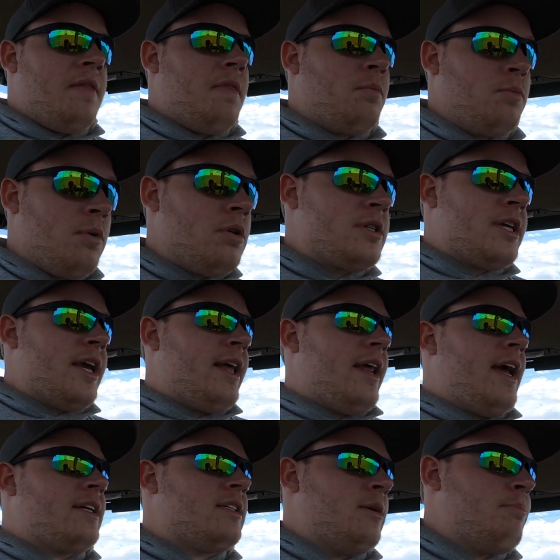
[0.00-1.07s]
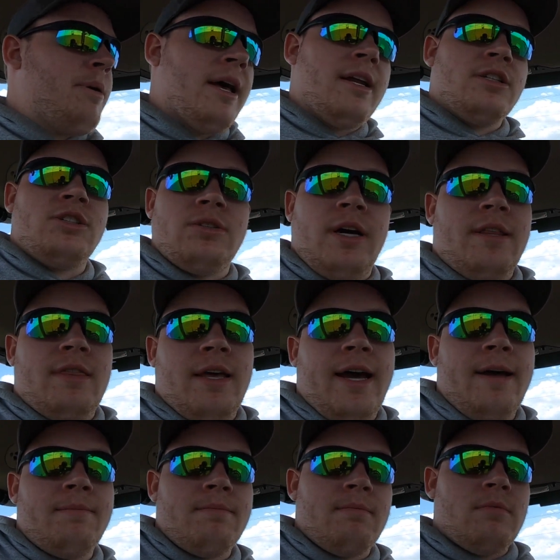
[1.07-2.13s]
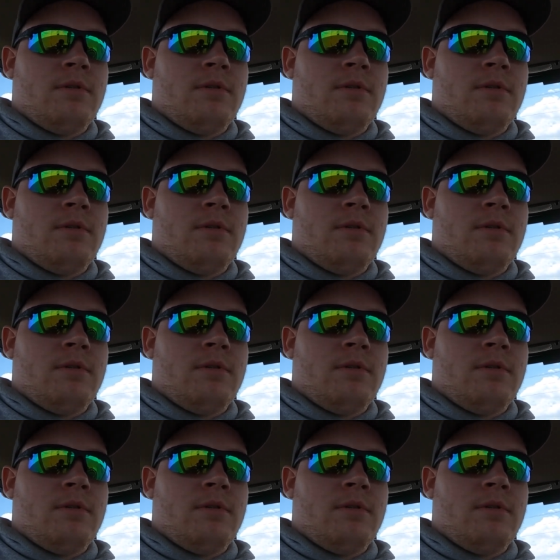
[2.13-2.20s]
the roots can't actually penetrate that.